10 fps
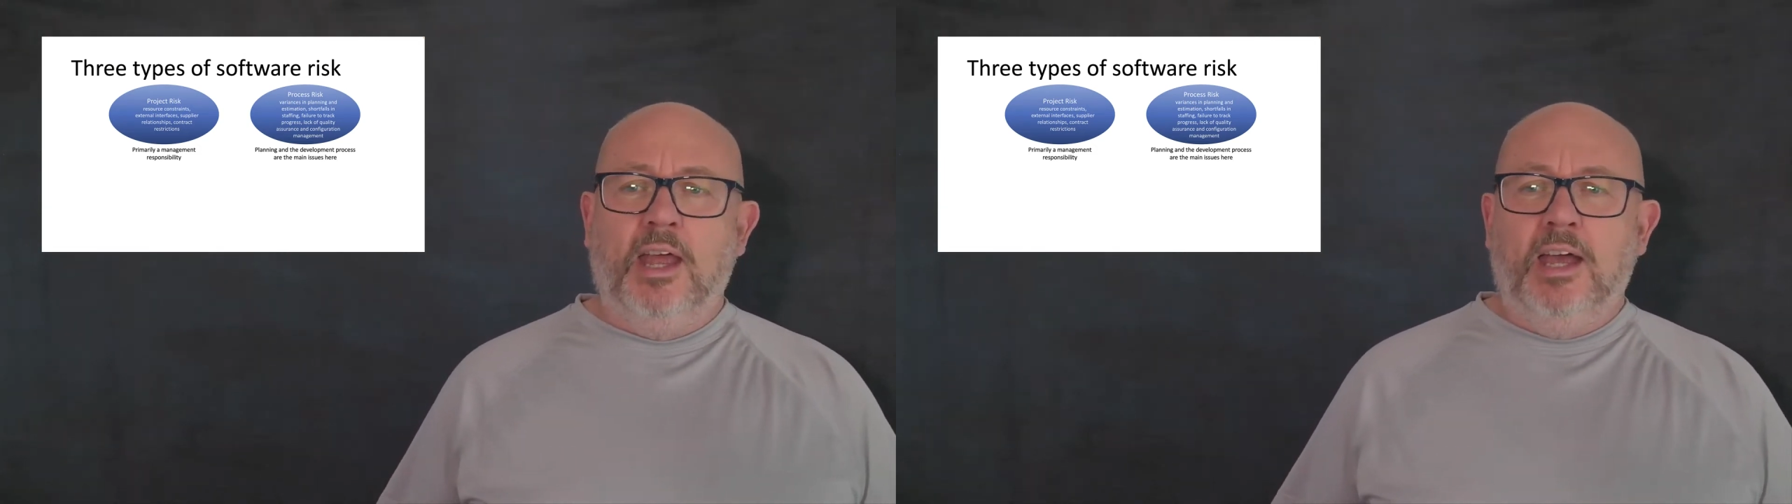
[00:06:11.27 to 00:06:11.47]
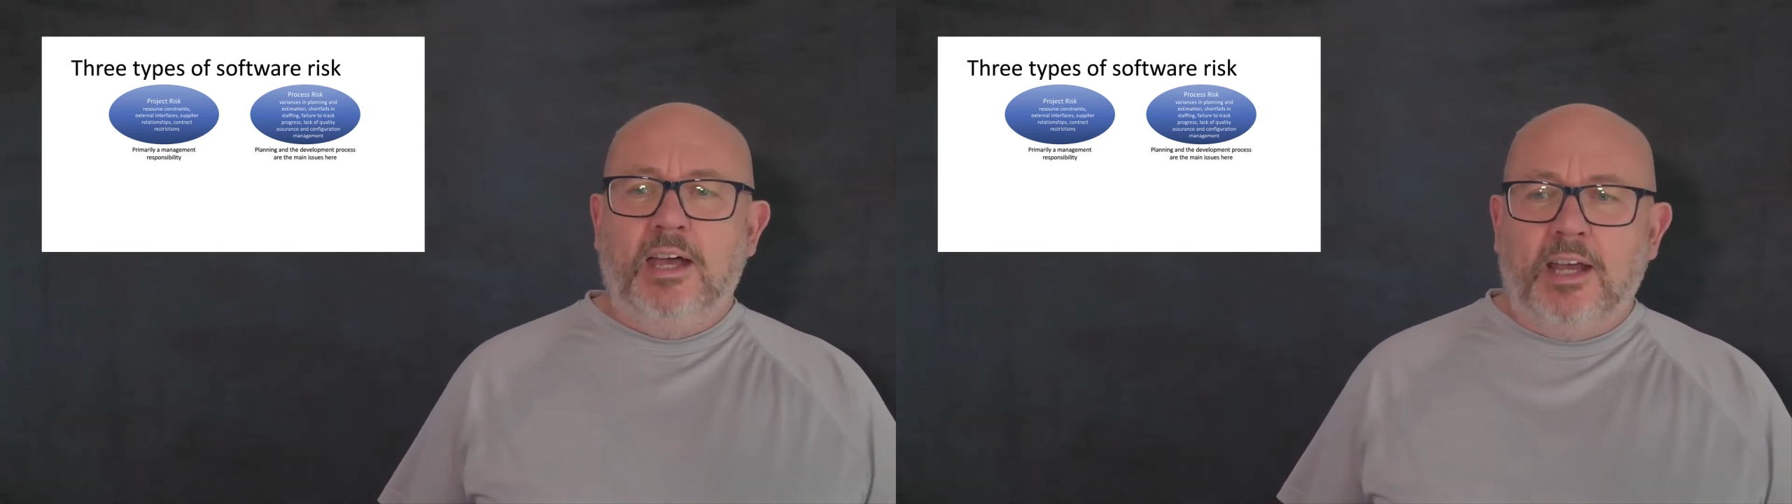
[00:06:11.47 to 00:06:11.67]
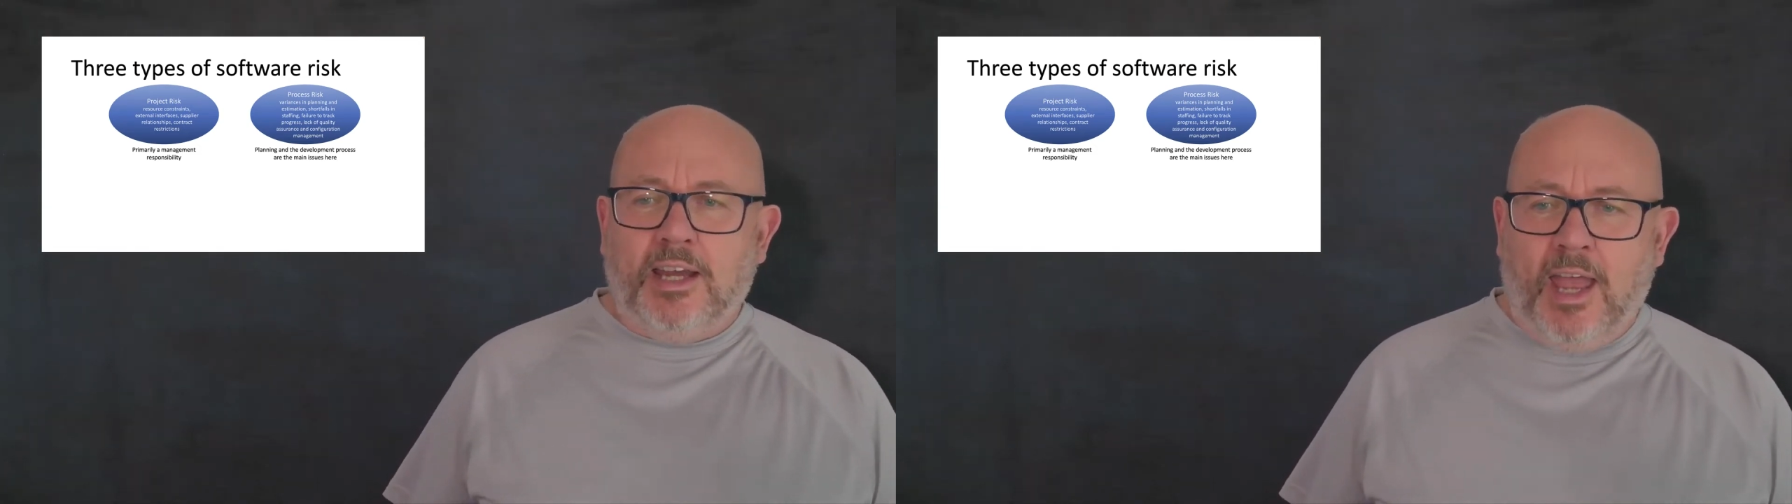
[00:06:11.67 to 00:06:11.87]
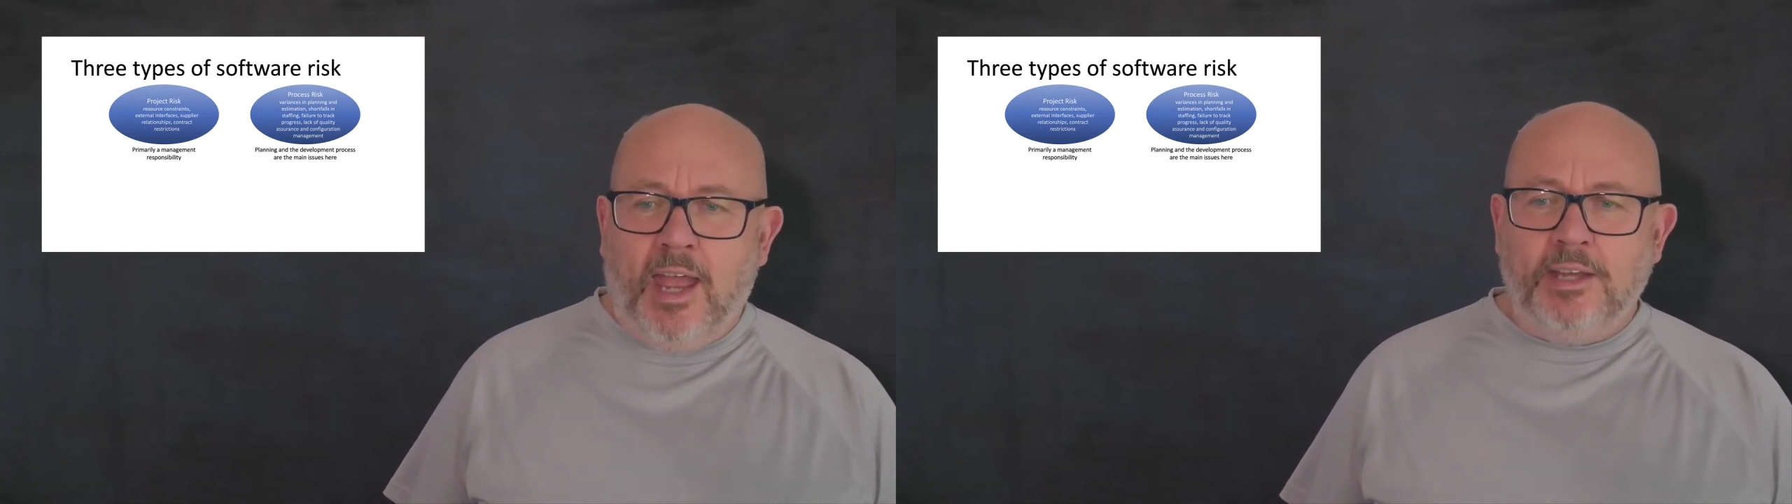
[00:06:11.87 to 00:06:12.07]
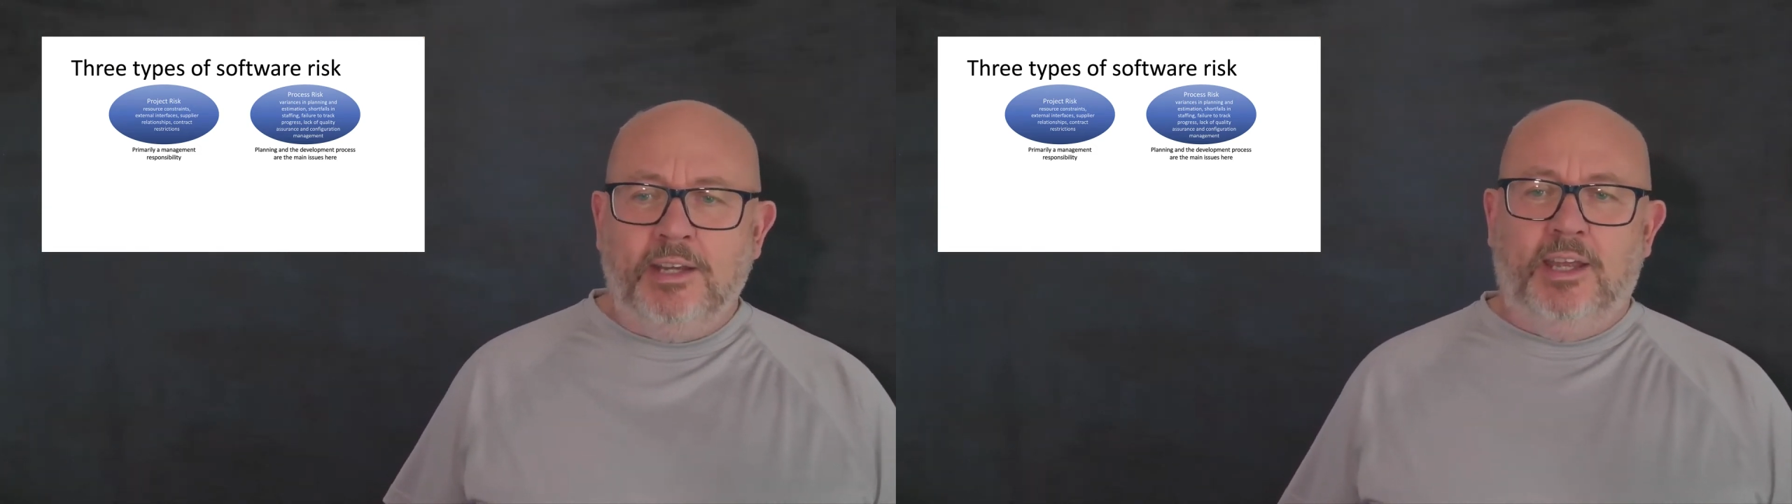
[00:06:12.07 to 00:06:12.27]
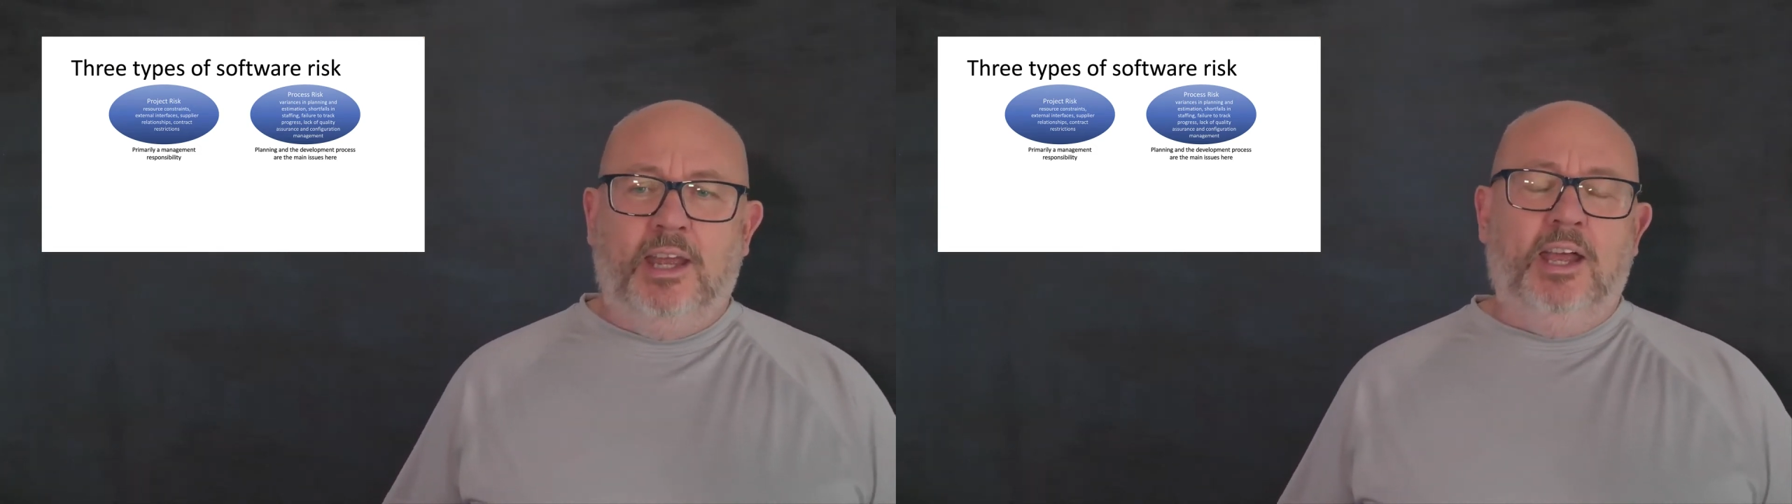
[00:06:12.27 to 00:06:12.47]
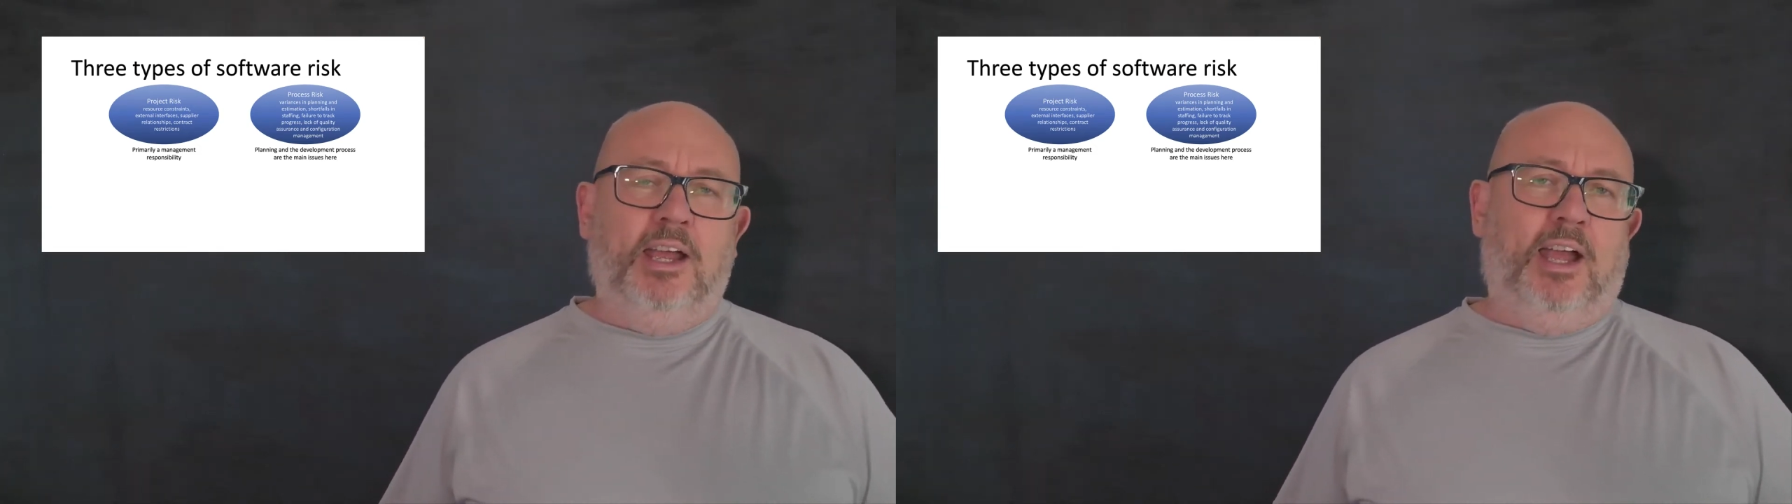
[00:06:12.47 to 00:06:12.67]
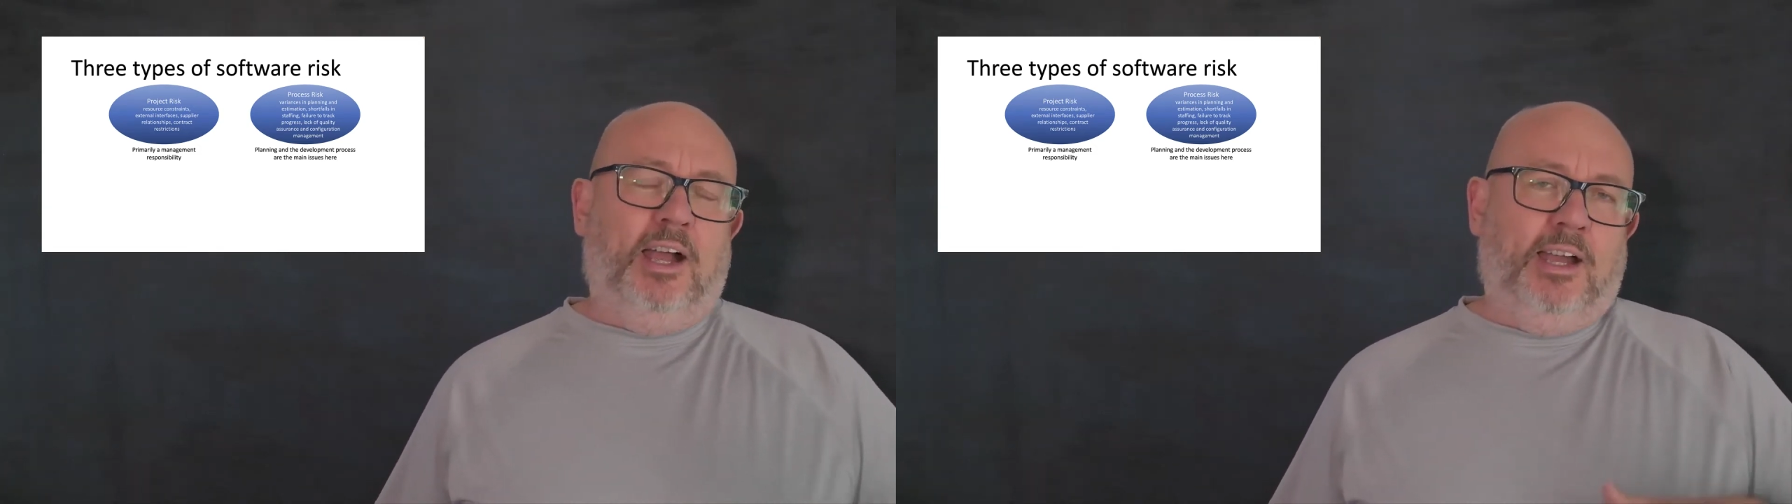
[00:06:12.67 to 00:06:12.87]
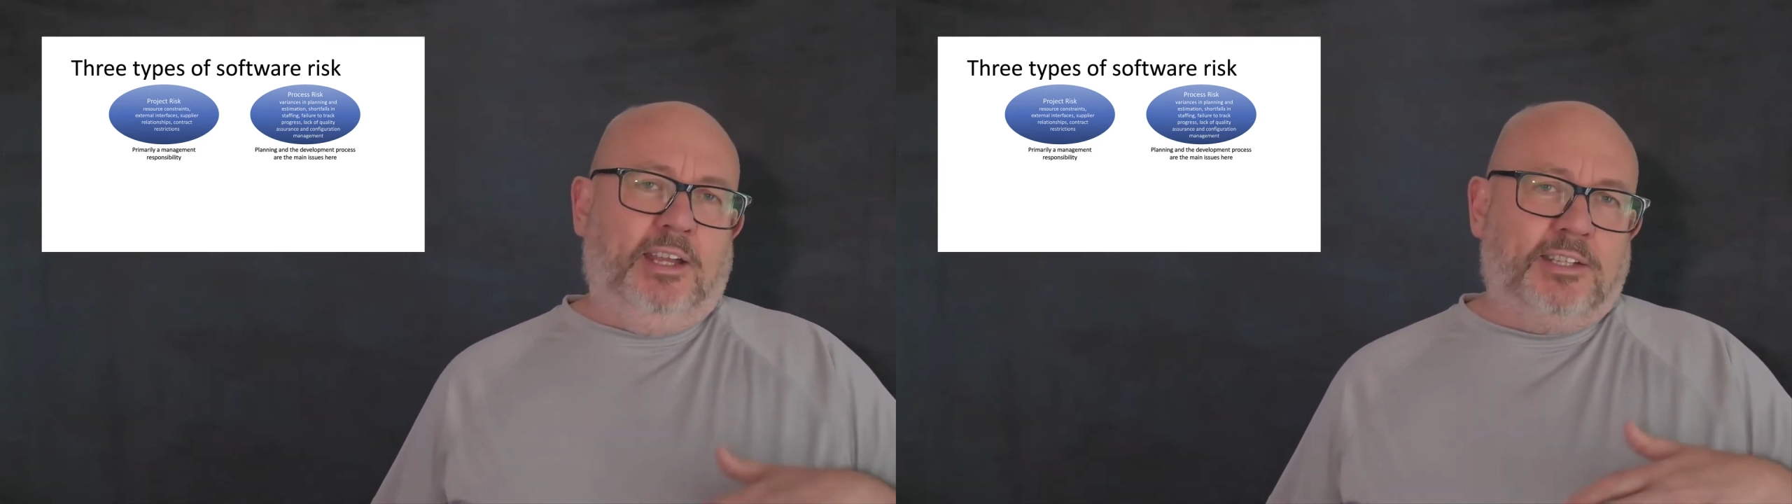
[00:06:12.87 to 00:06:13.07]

Again, it's a